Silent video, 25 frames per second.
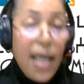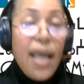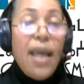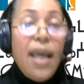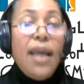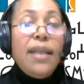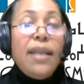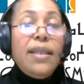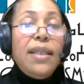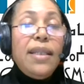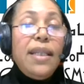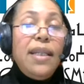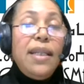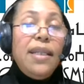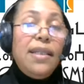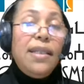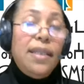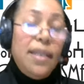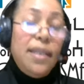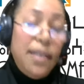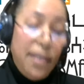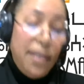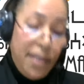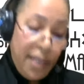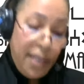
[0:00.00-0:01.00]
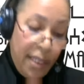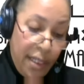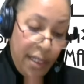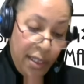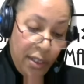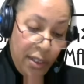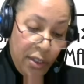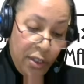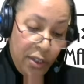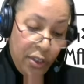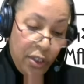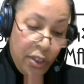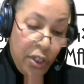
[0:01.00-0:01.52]
and it is
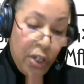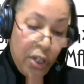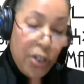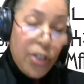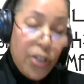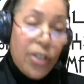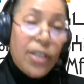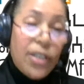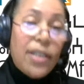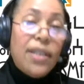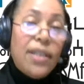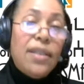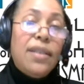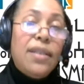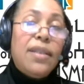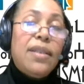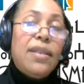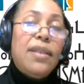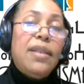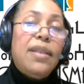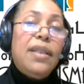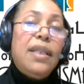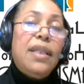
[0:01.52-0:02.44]
inserted